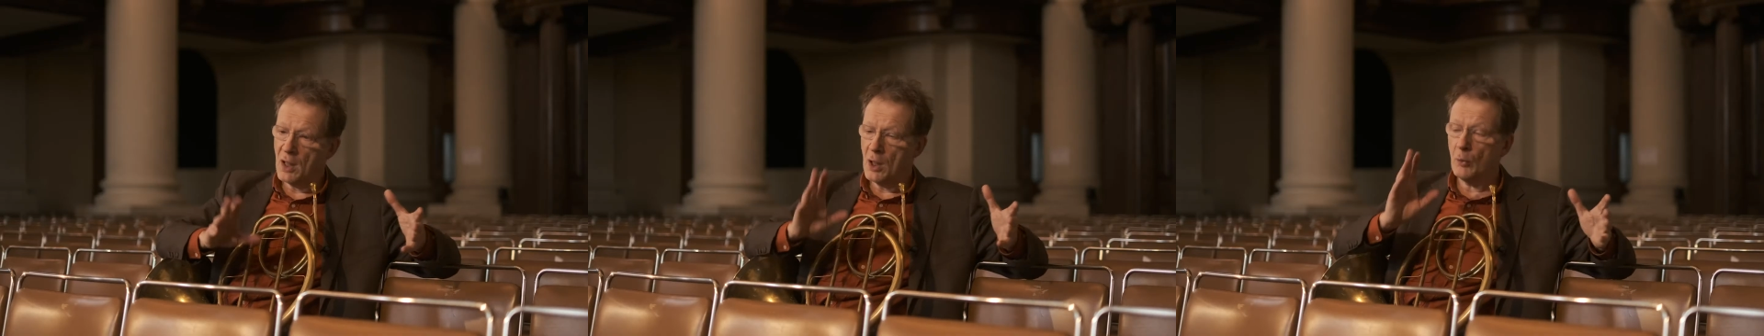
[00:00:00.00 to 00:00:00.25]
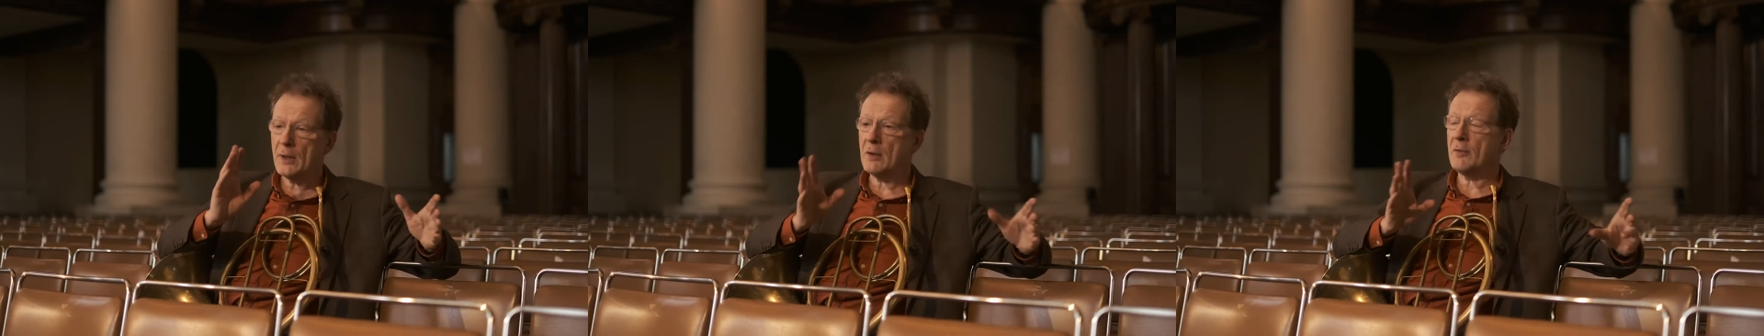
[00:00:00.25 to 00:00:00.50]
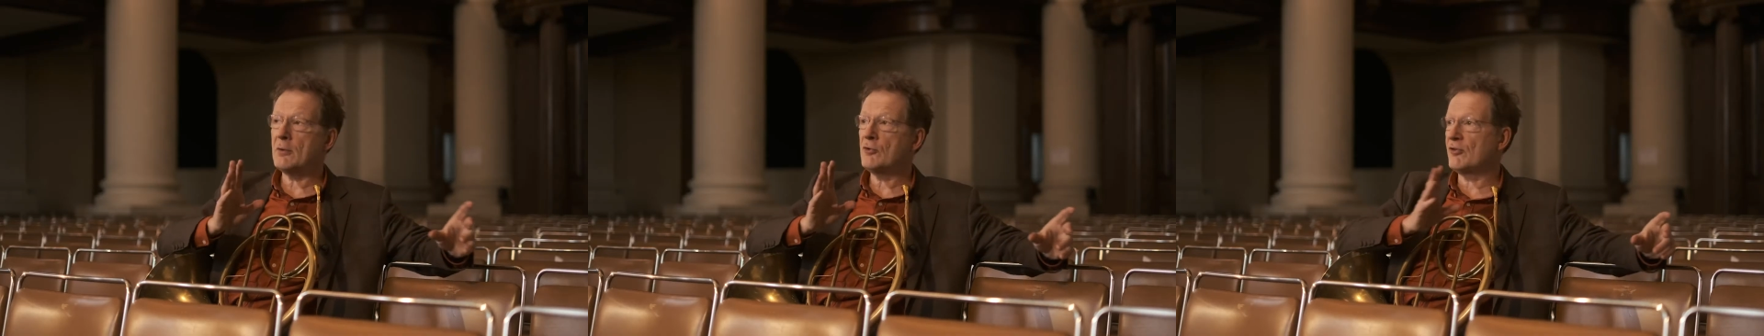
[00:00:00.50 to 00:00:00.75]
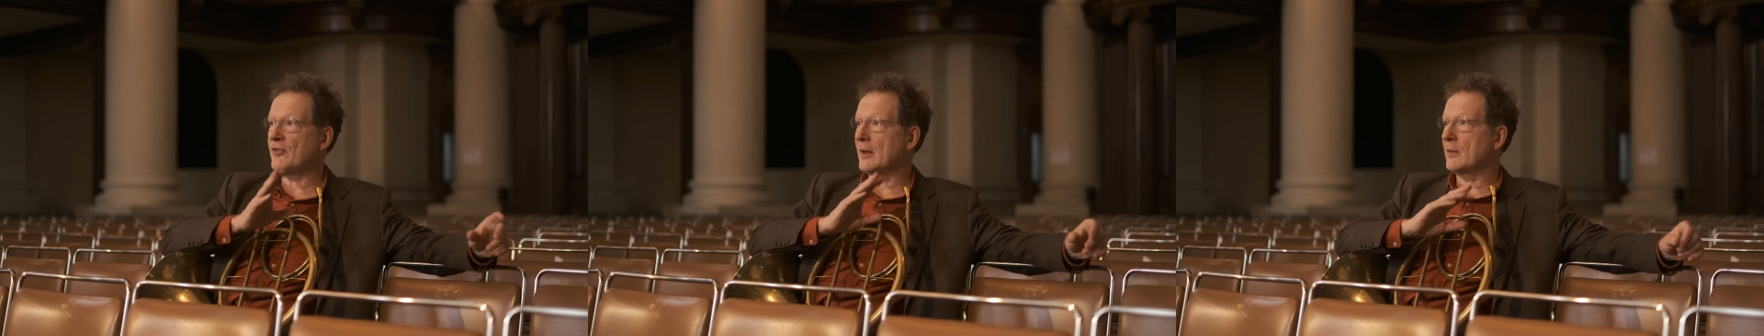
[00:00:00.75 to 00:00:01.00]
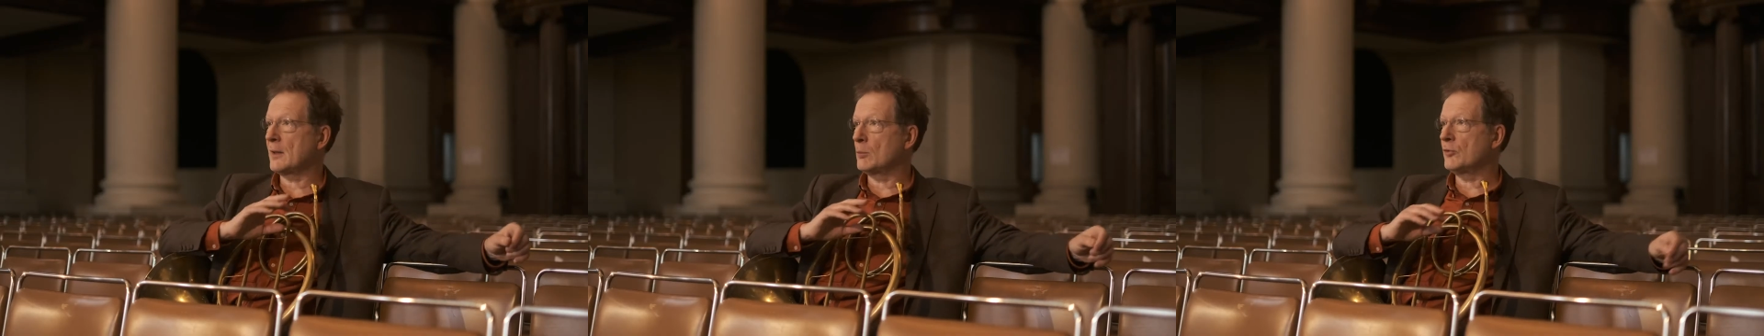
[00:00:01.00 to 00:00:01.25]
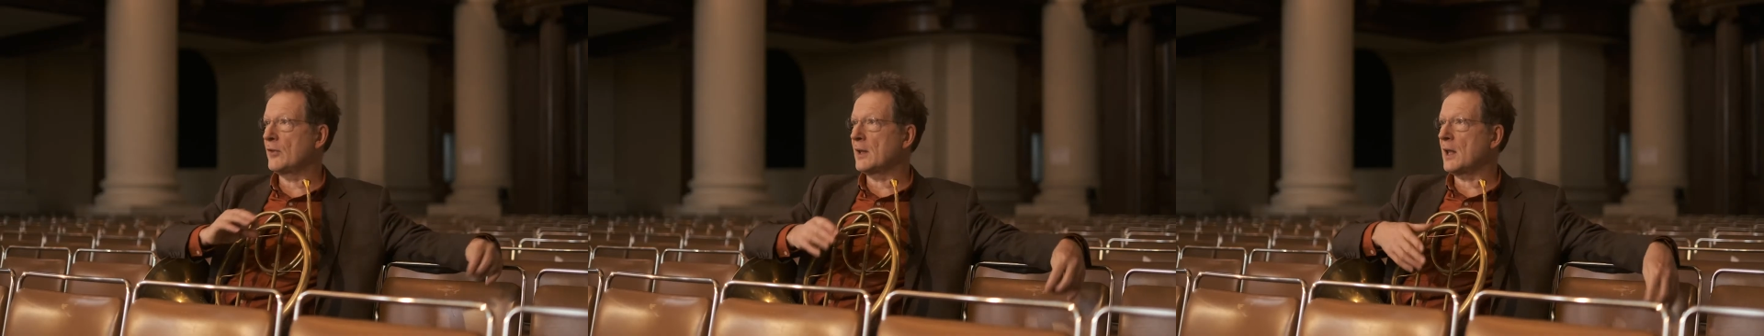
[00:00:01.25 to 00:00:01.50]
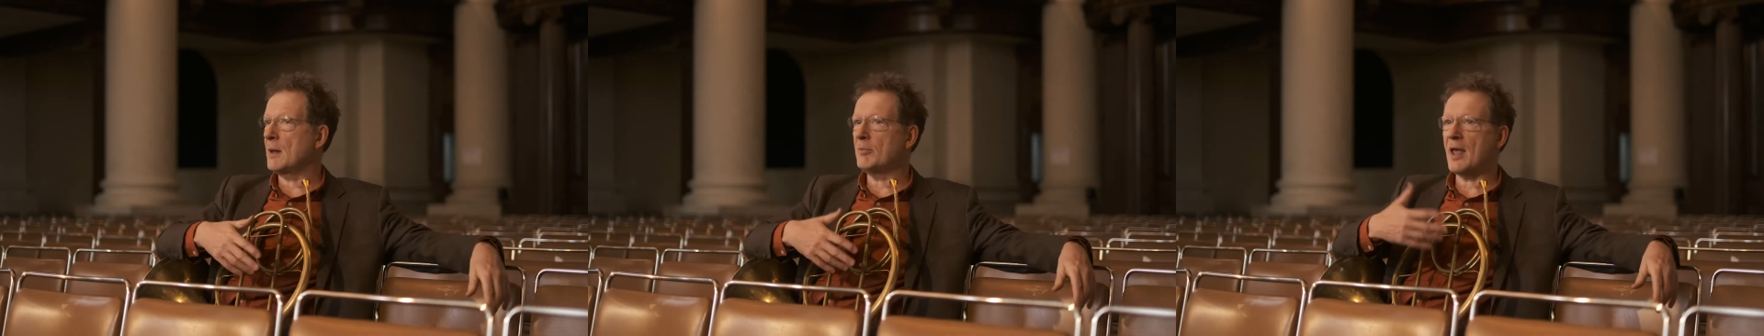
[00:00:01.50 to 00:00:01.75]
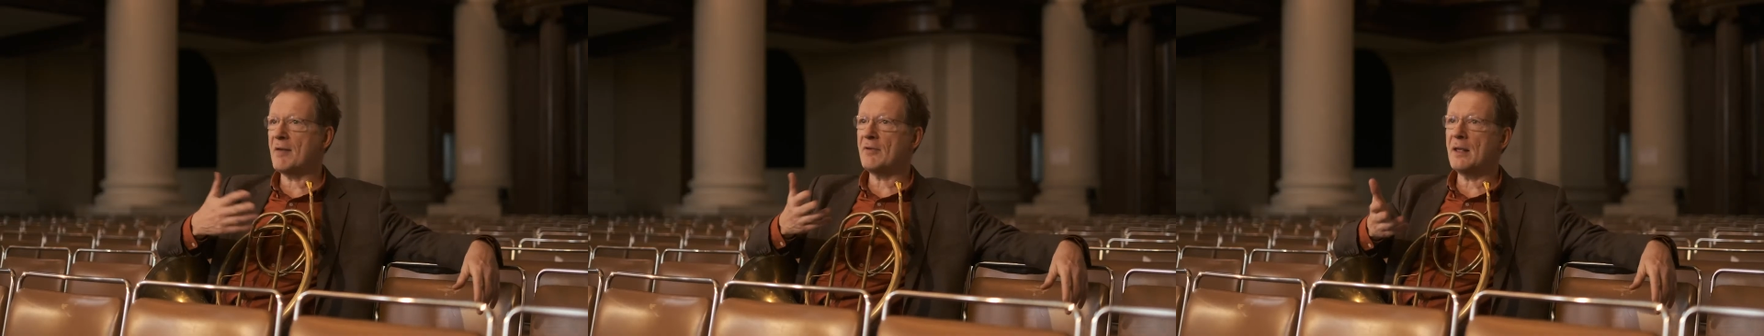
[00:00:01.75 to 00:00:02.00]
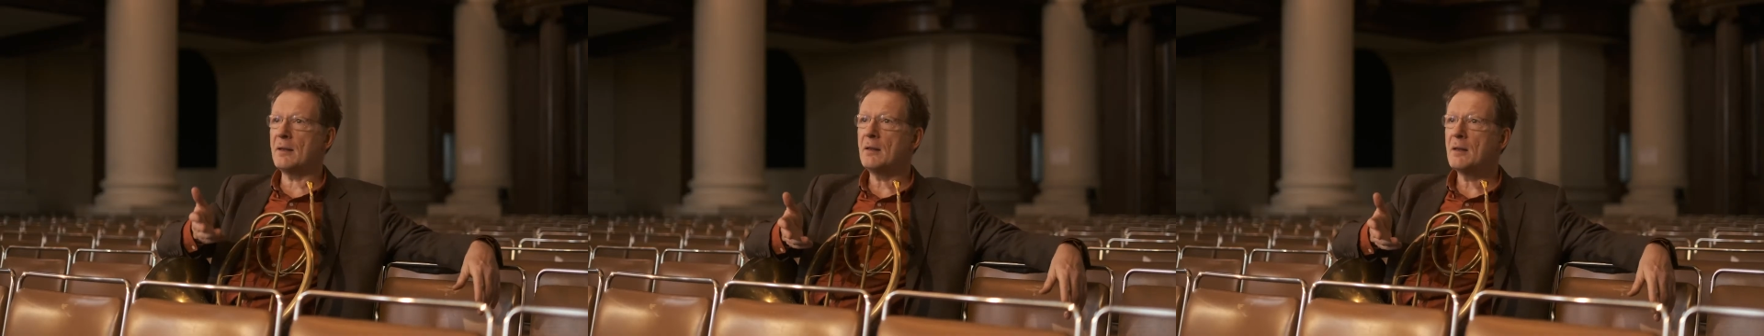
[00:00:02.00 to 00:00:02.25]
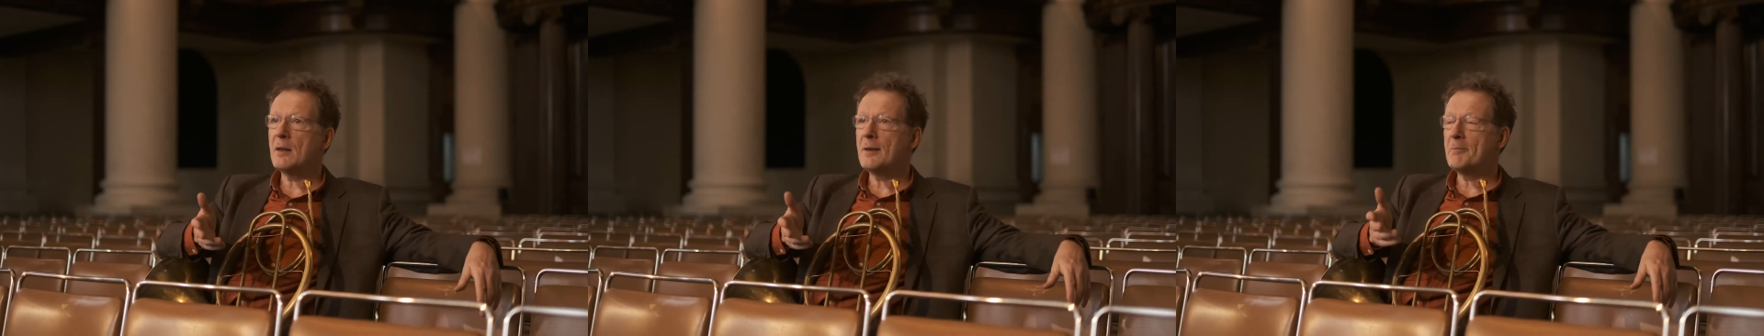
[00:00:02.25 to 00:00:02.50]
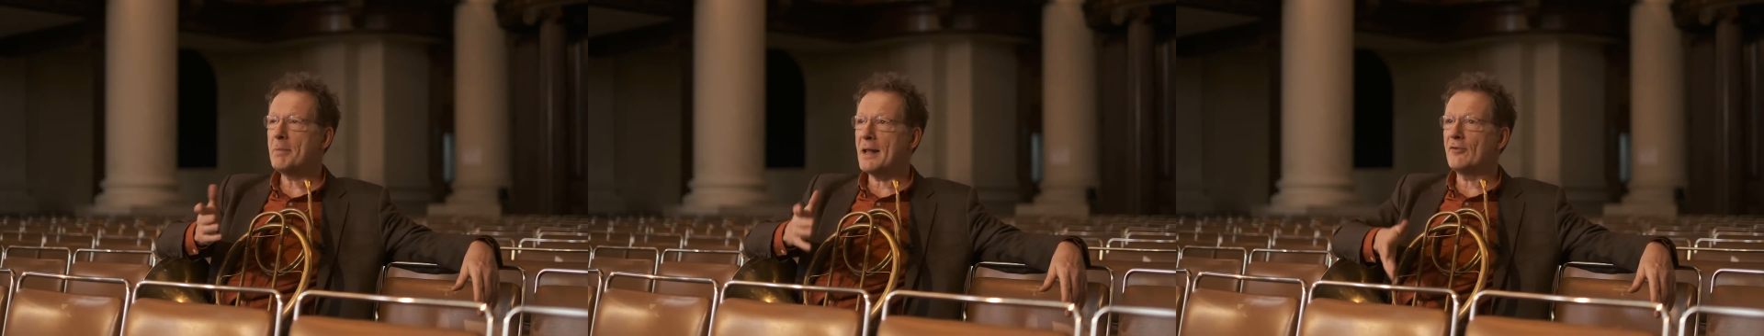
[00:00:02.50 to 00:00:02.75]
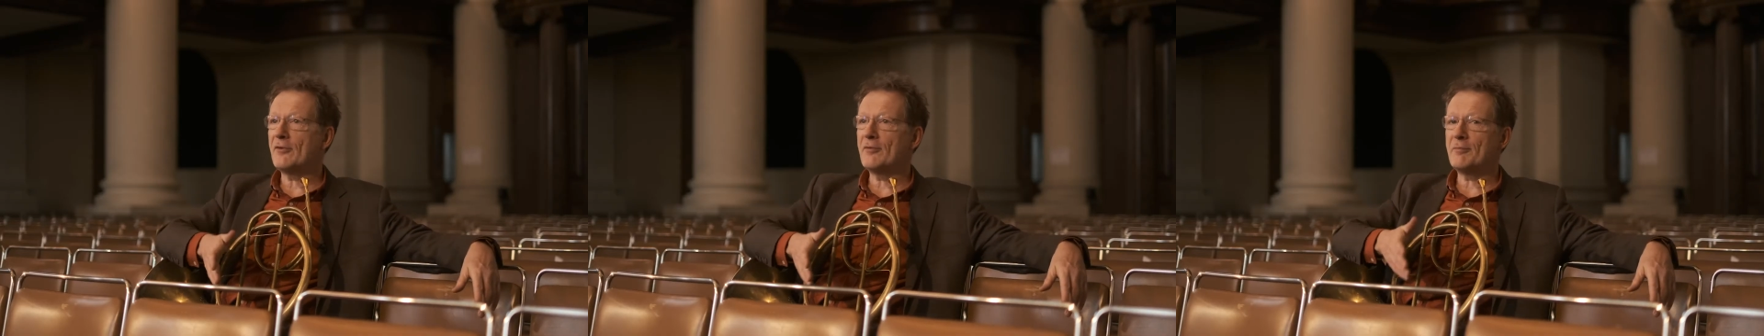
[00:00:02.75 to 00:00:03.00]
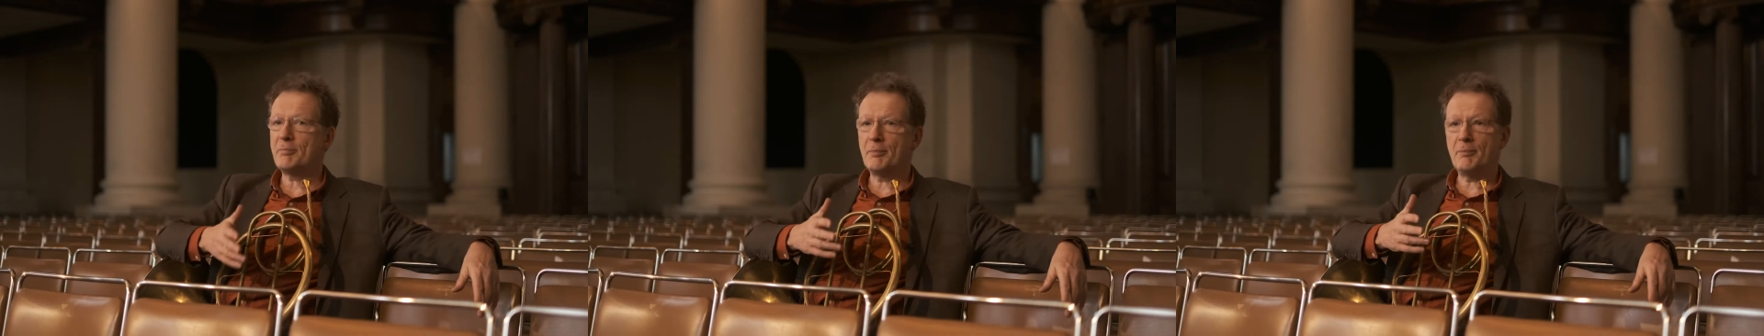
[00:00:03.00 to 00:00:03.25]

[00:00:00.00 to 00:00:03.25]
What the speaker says: Oh, the other interesting thing was they kept having bits of